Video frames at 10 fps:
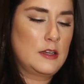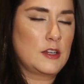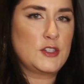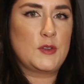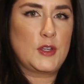
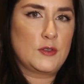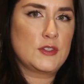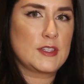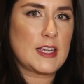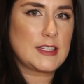not too huge,
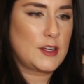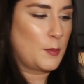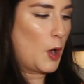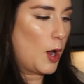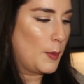the size of your
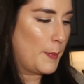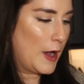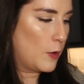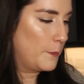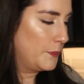palm
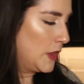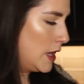about.